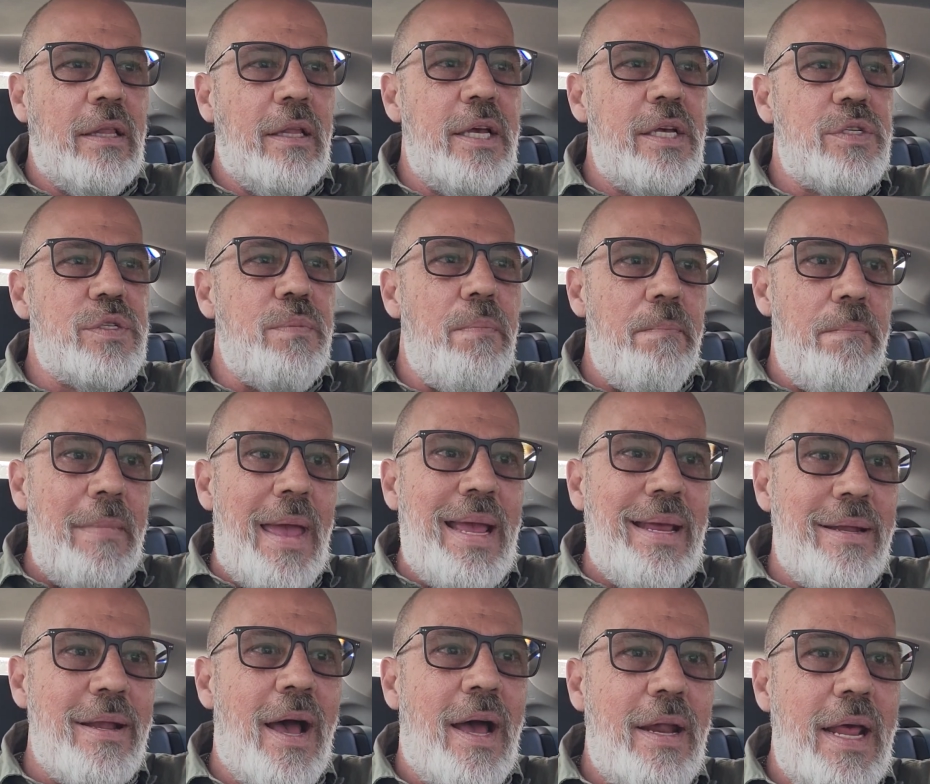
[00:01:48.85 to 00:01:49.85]
list
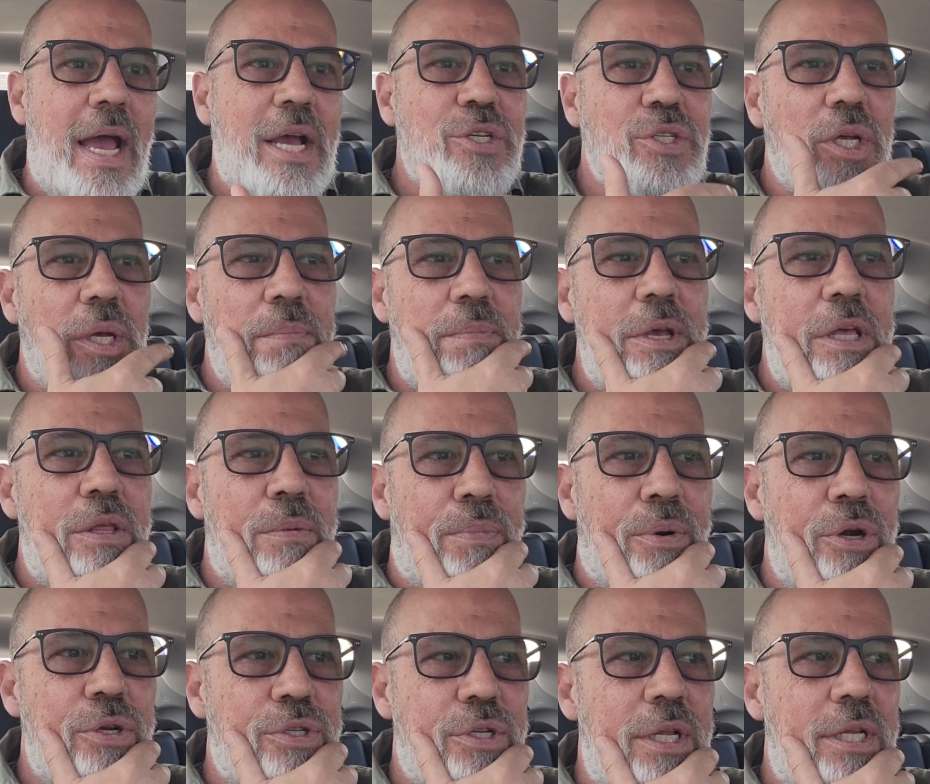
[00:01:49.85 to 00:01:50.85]
may not actually be the
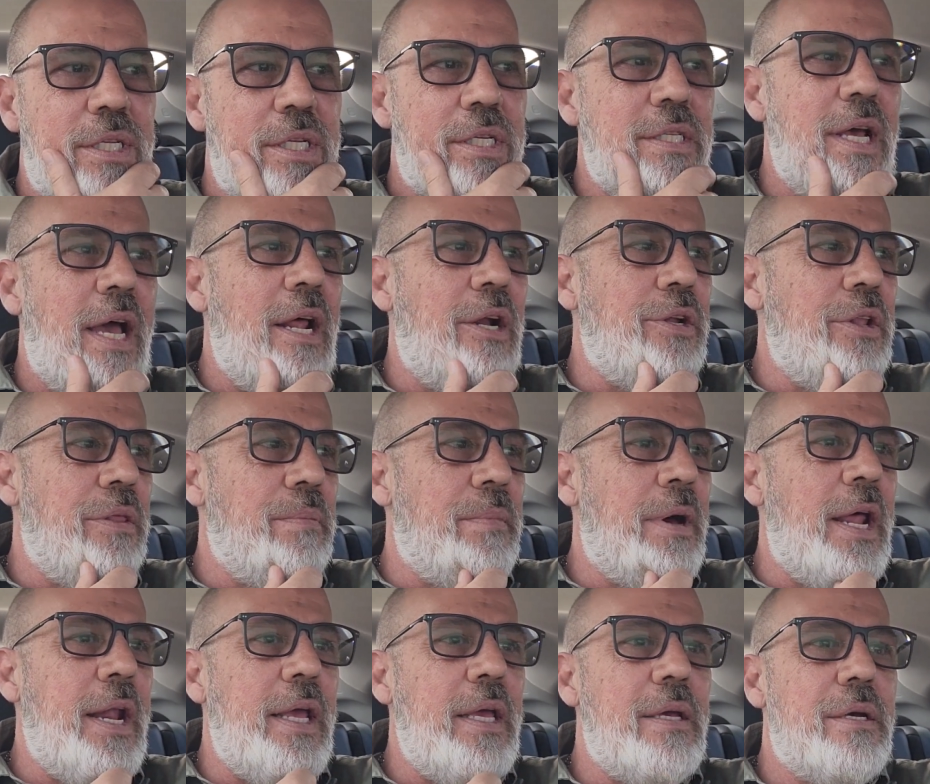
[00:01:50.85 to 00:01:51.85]
person that's entitled to the
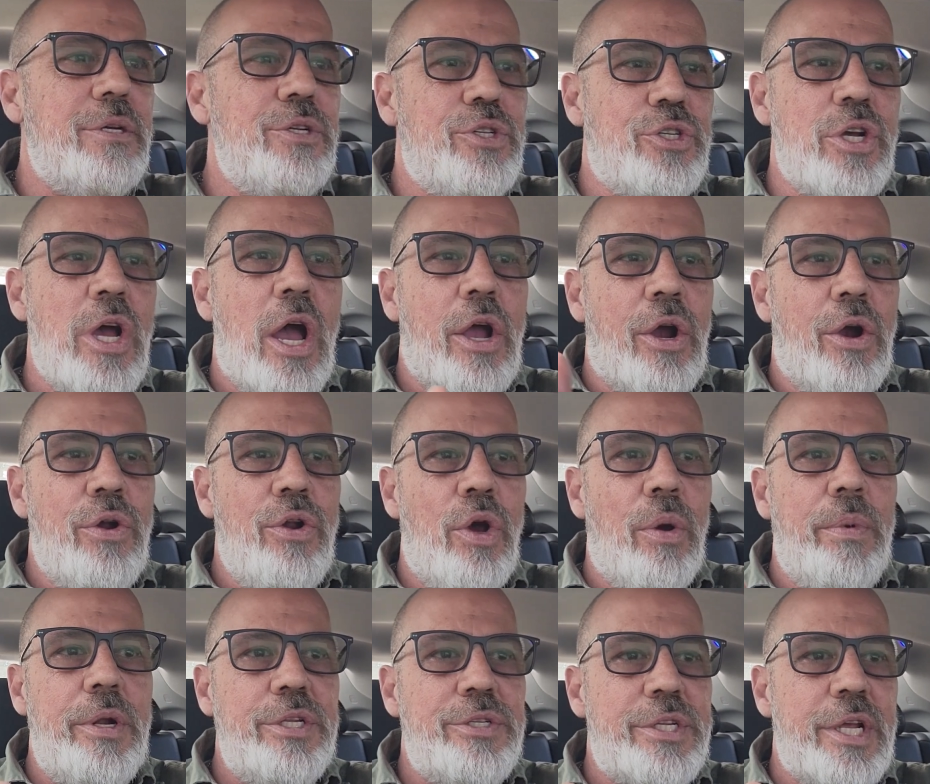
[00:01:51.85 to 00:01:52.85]
money shocker
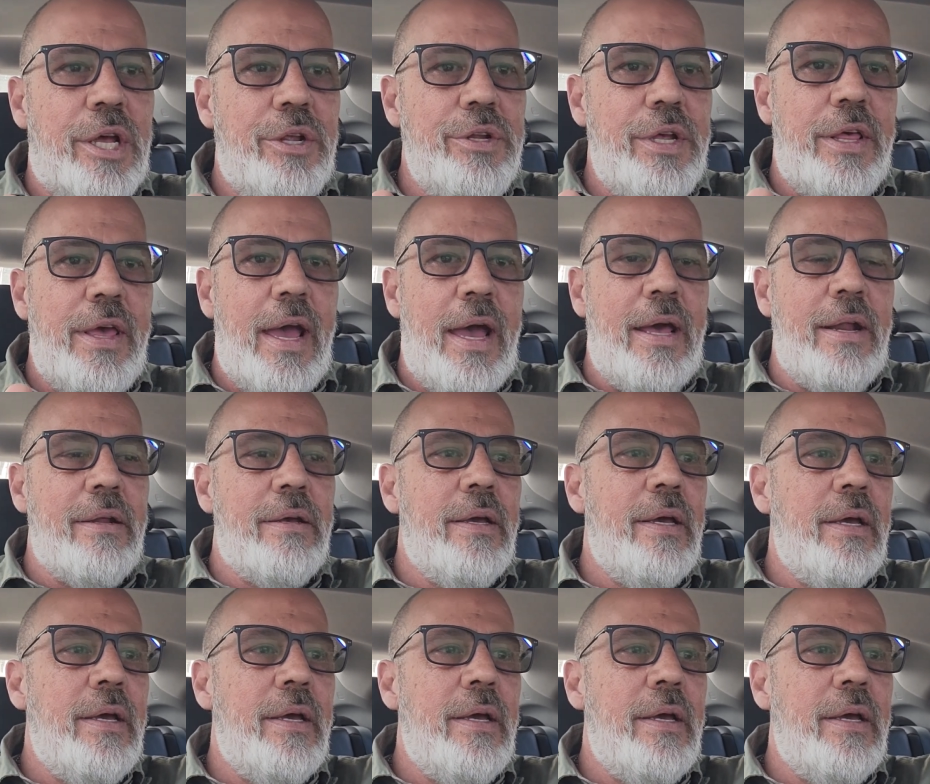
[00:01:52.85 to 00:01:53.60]
nobody's telling you that